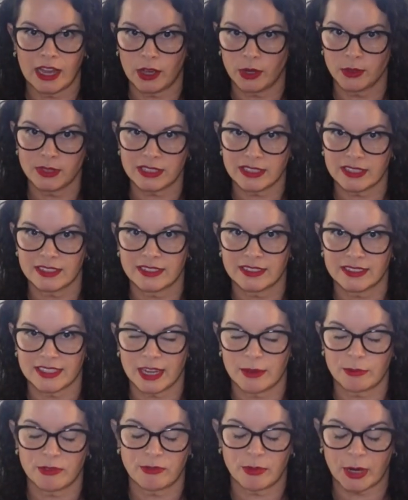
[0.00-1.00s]
out
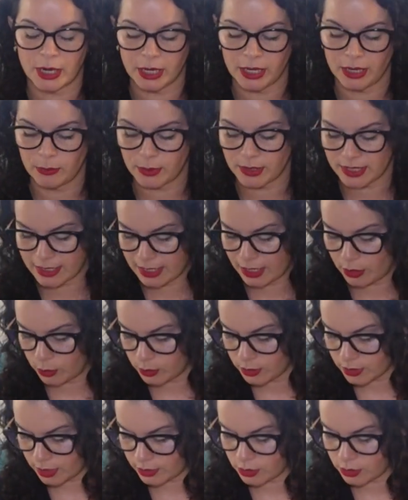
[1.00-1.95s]
type of marketing with sales.